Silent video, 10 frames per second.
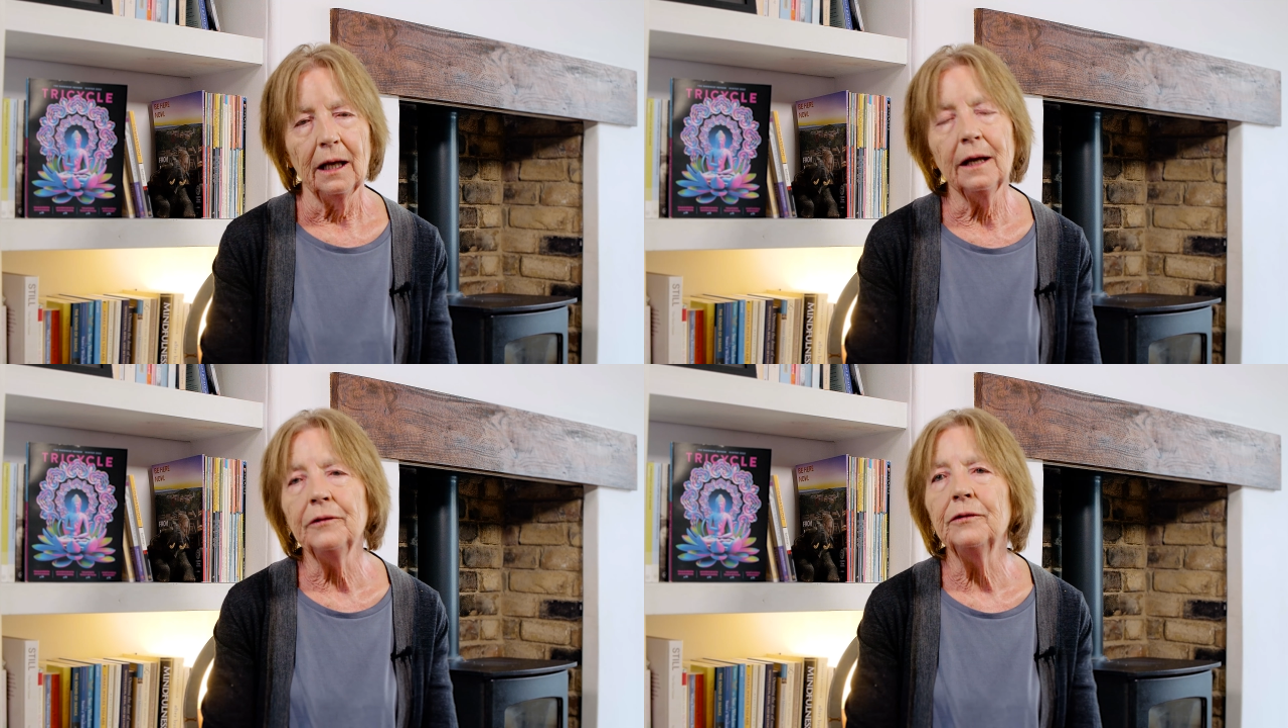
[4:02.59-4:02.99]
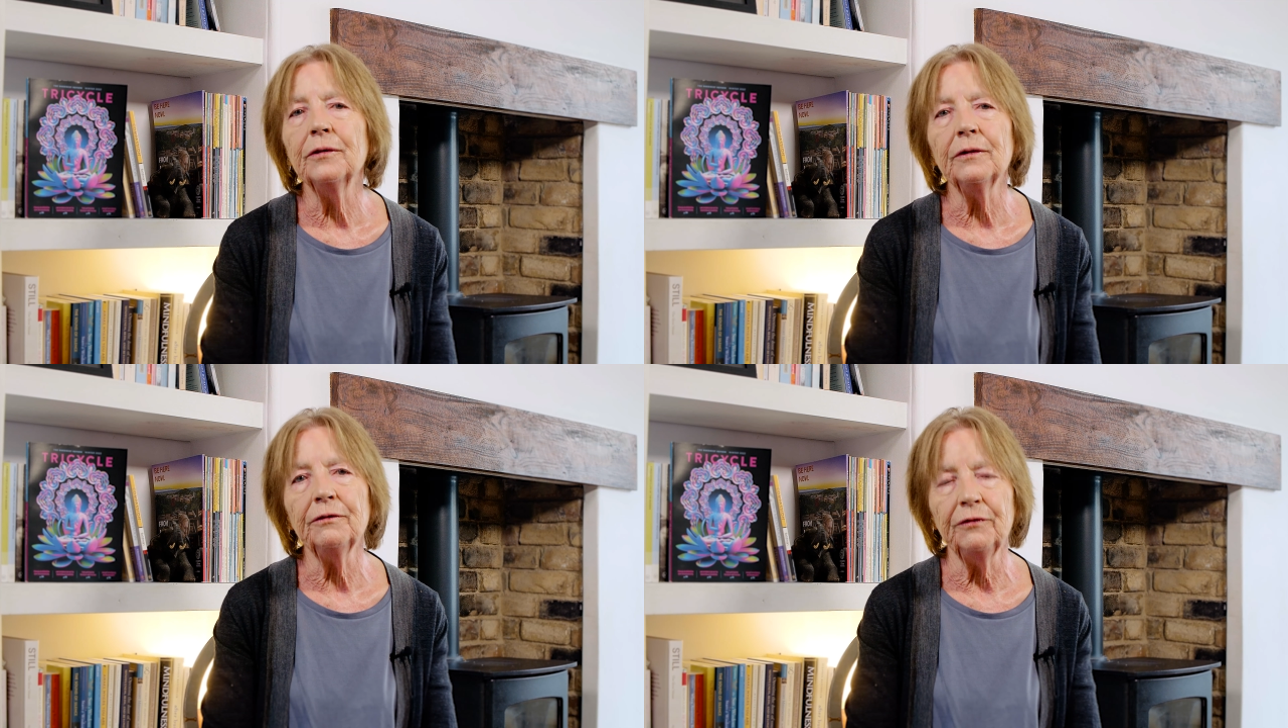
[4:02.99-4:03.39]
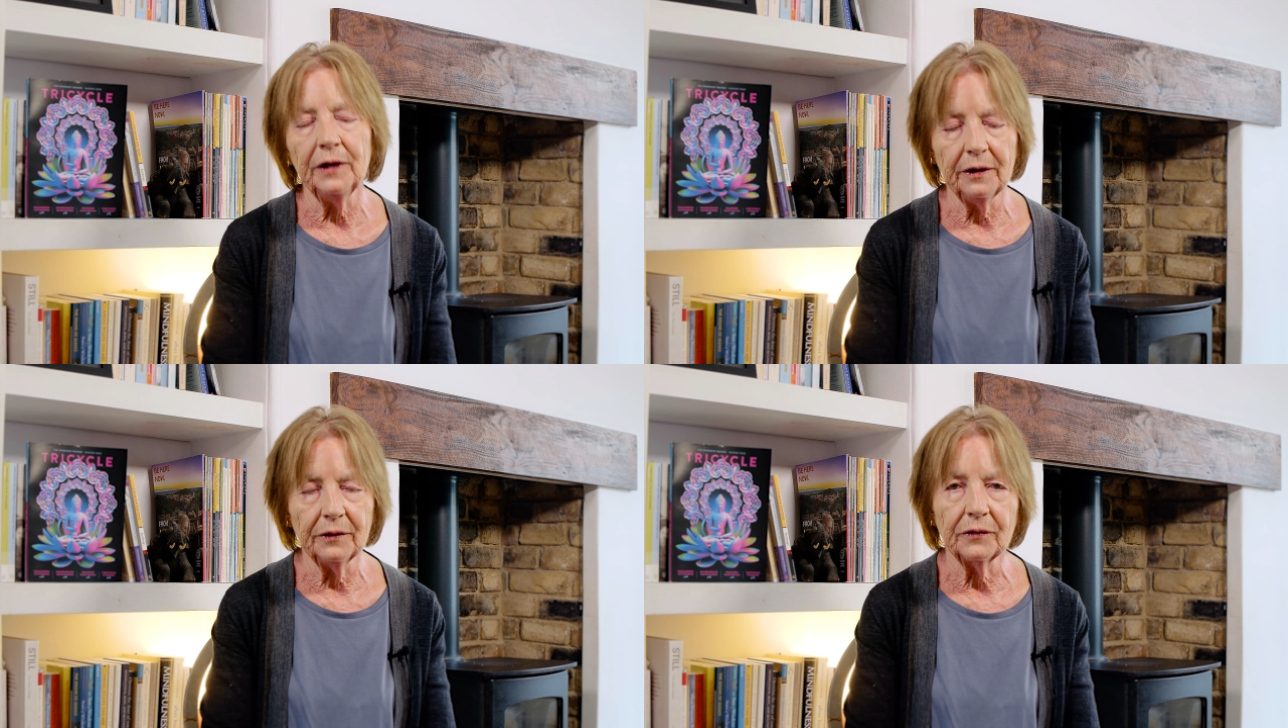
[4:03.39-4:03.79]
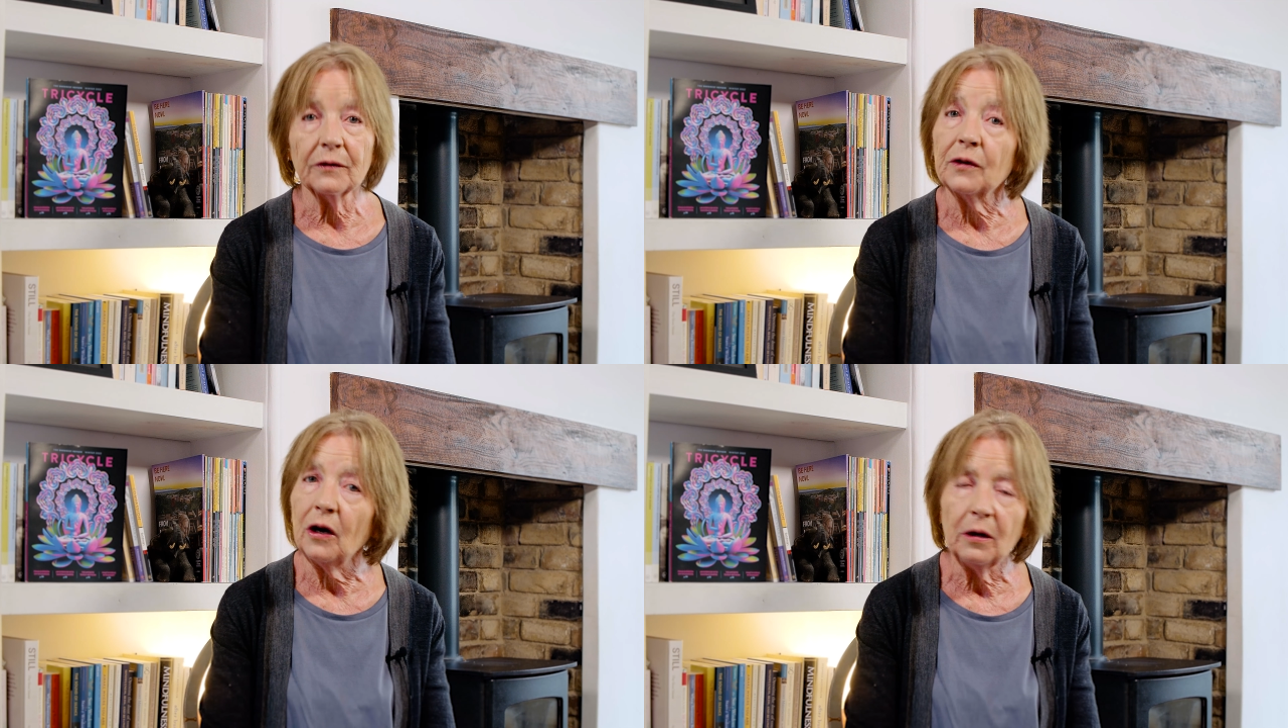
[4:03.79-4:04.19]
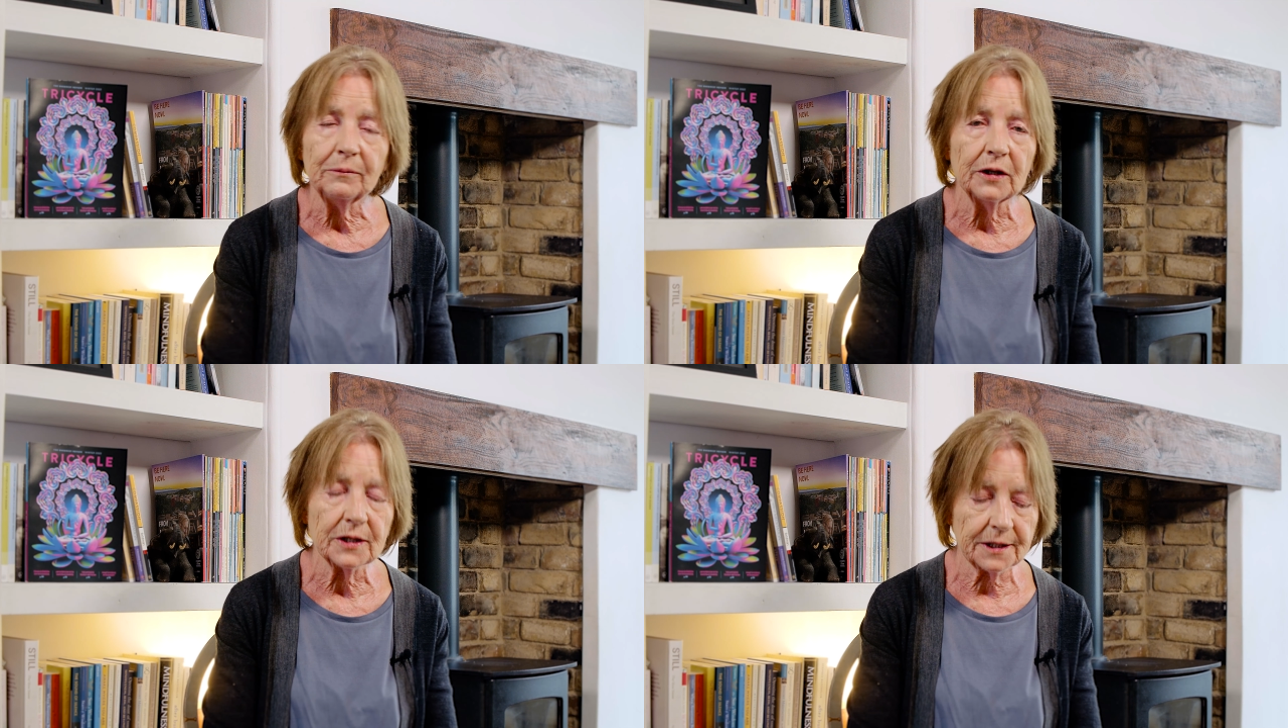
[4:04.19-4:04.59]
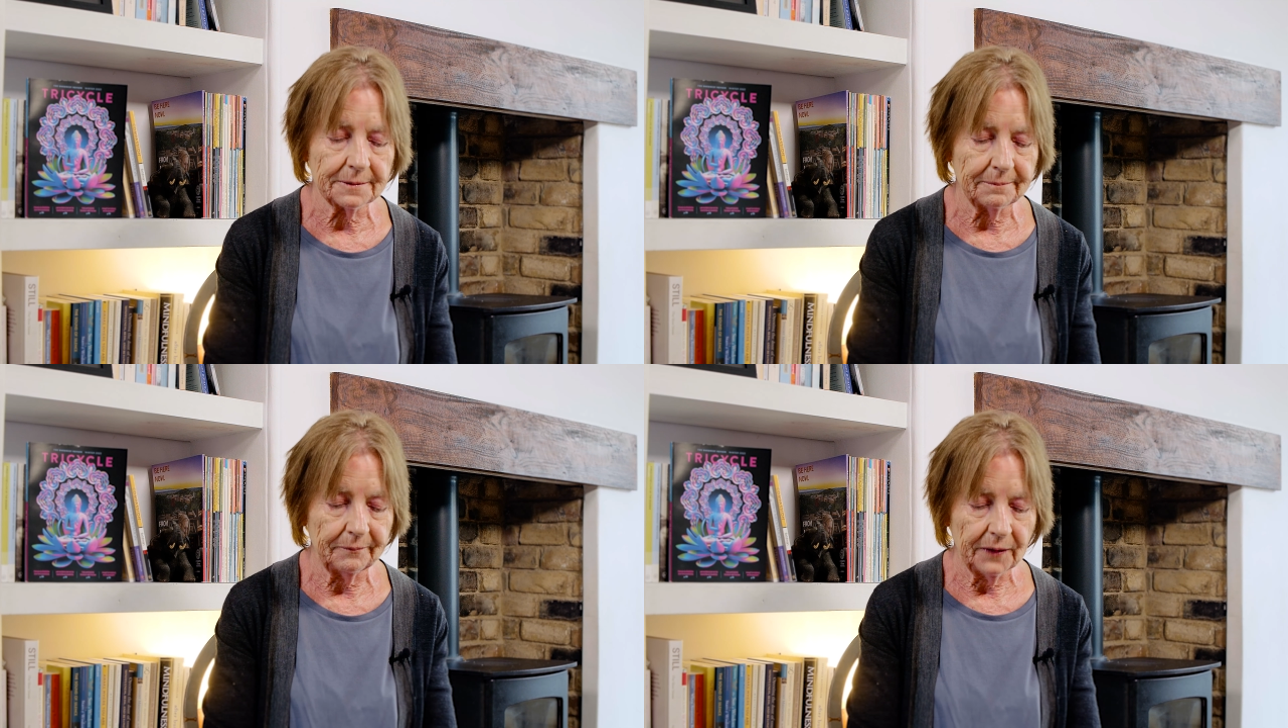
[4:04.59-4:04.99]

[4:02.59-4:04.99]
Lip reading: into the fields of calmness,